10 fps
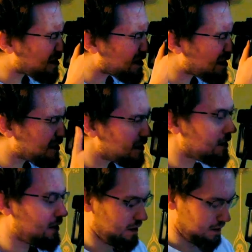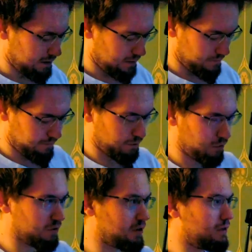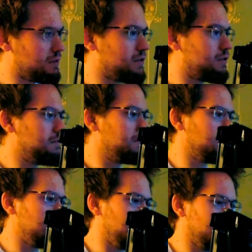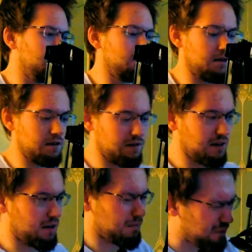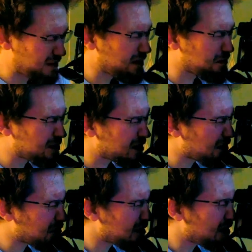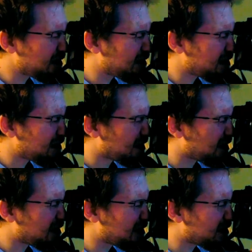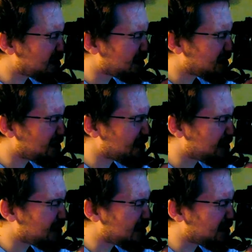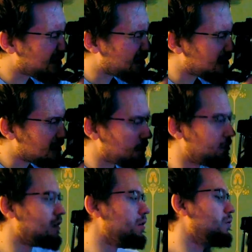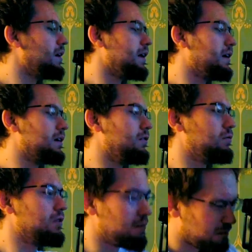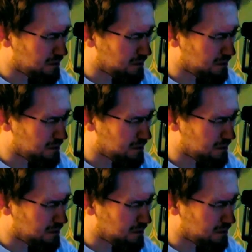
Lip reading: it's still in focus. Let's tighten that up a little bit, shall we? And there we go, and I can always,